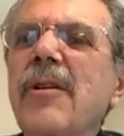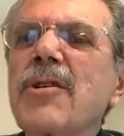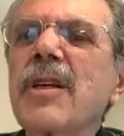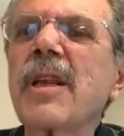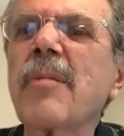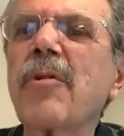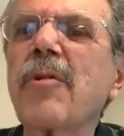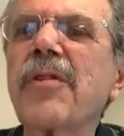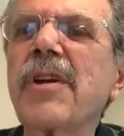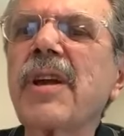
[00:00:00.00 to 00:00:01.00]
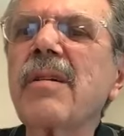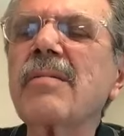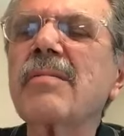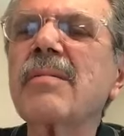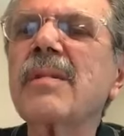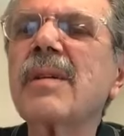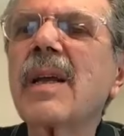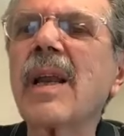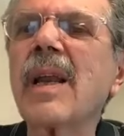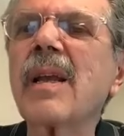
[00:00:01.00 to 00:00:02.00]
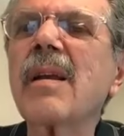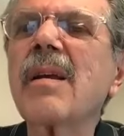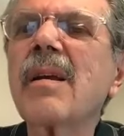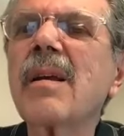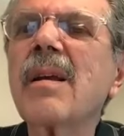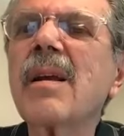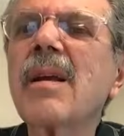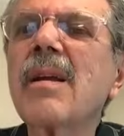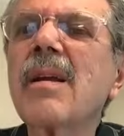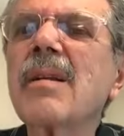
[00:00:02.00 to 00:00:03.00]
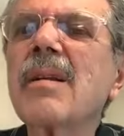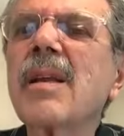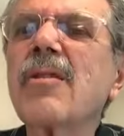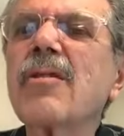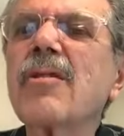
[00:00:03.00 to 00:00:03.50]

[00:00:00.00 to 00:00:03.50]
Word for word: had The movie? Kenny? What? Did you